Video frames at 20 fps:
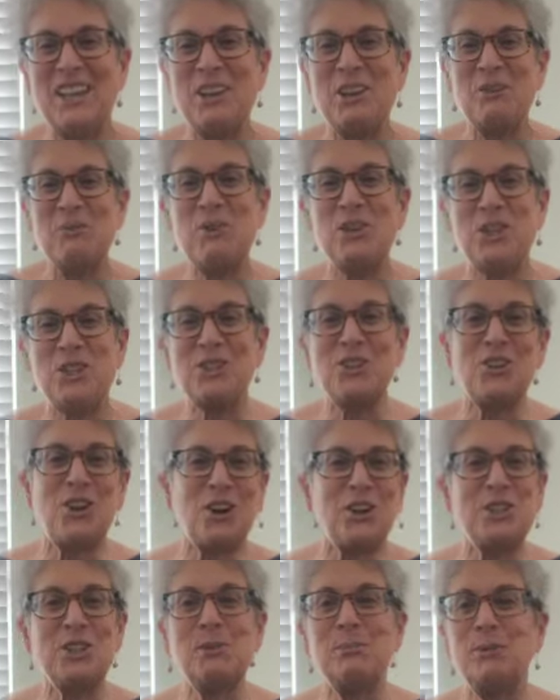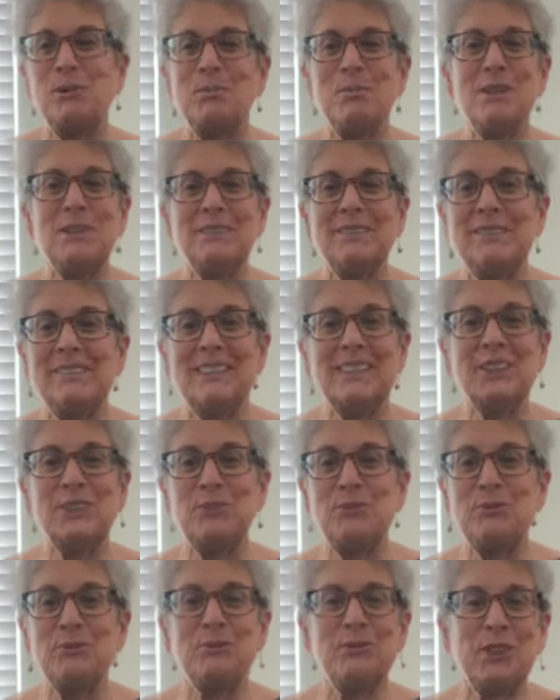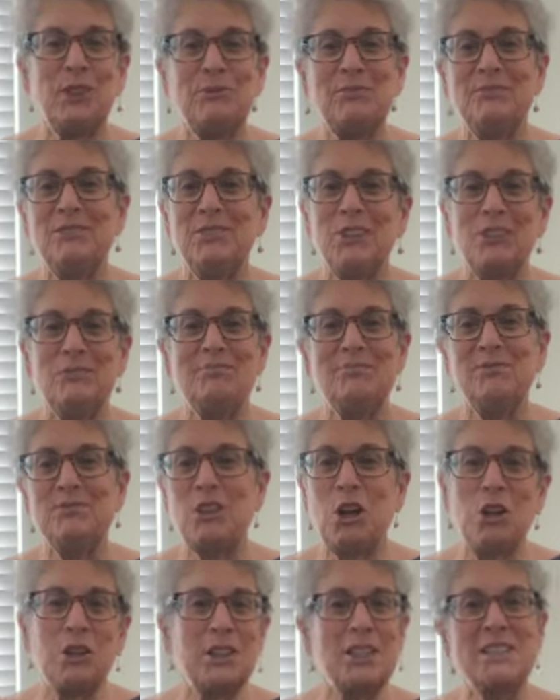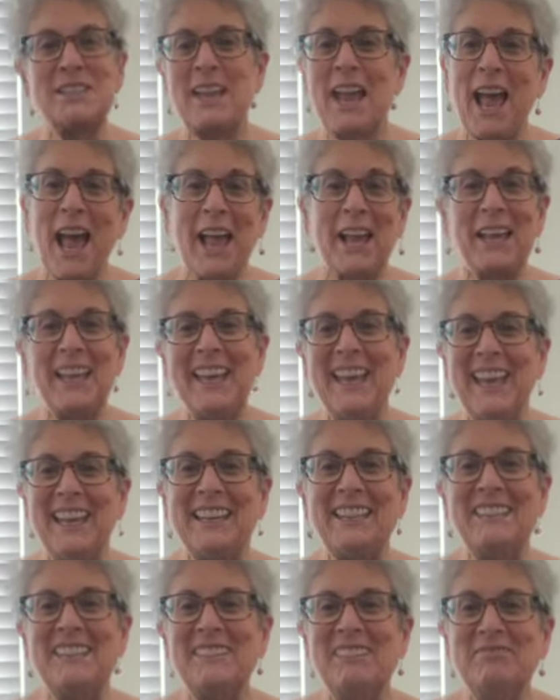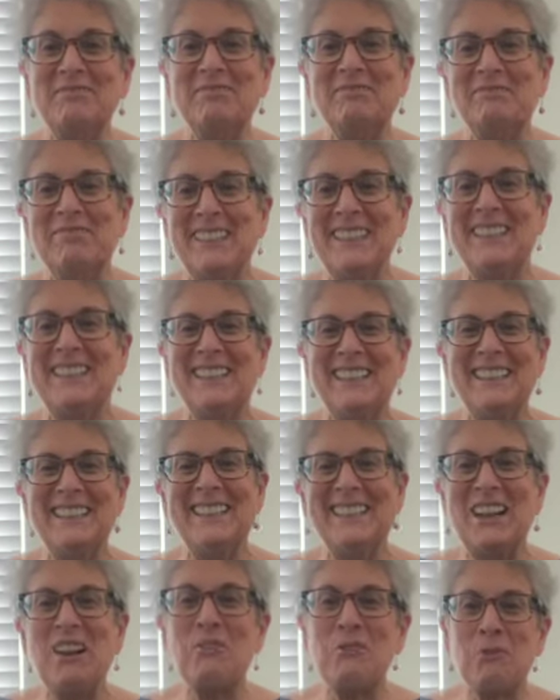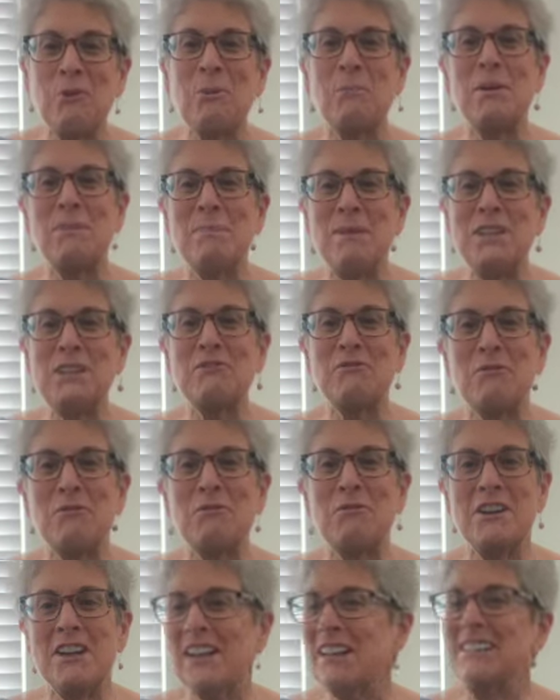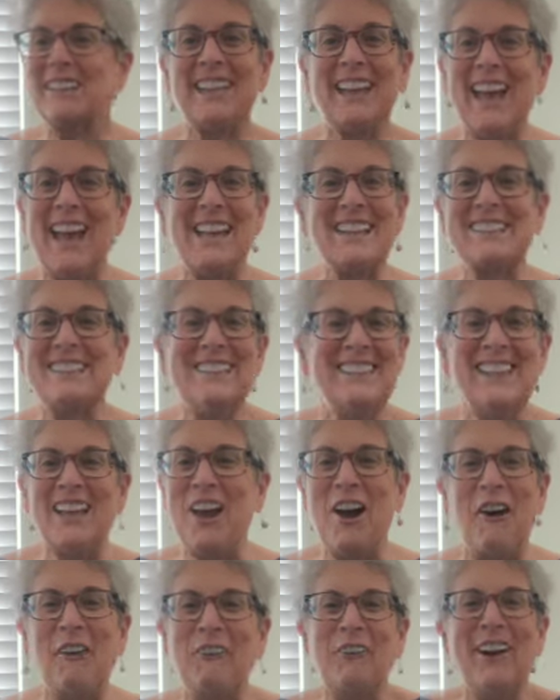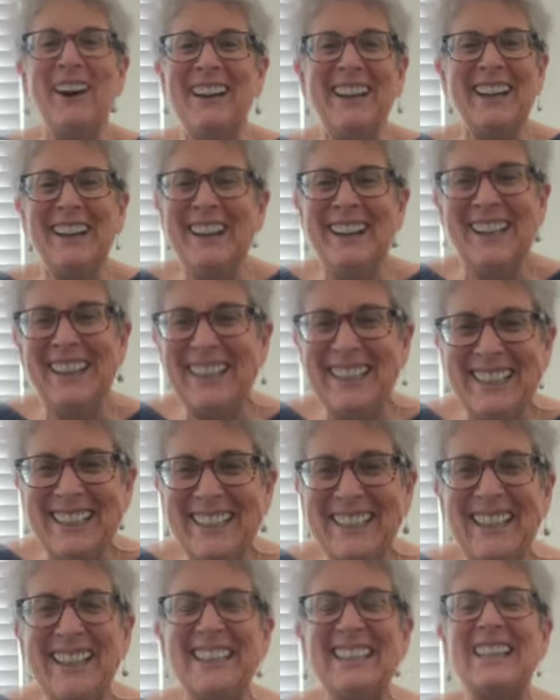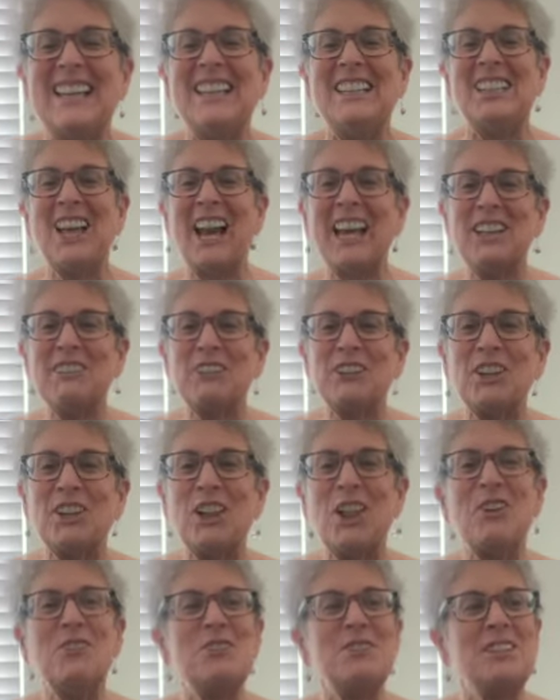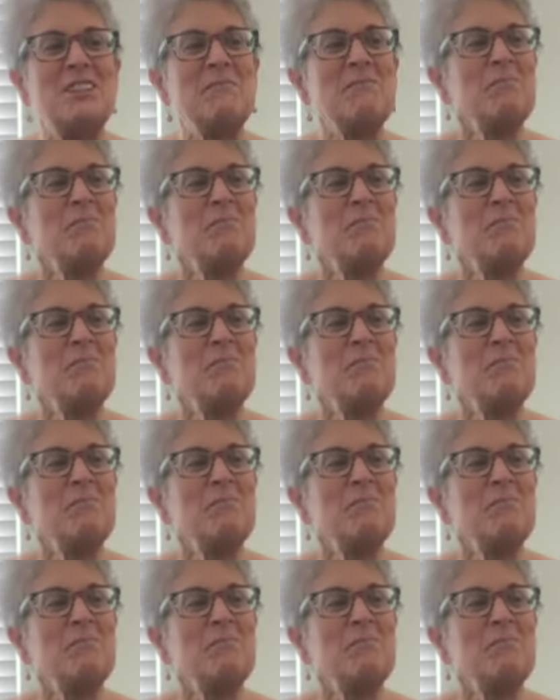which is on a suburban little cul-de-sac in Ormond Beach, Florida. Yeah, no, not even close.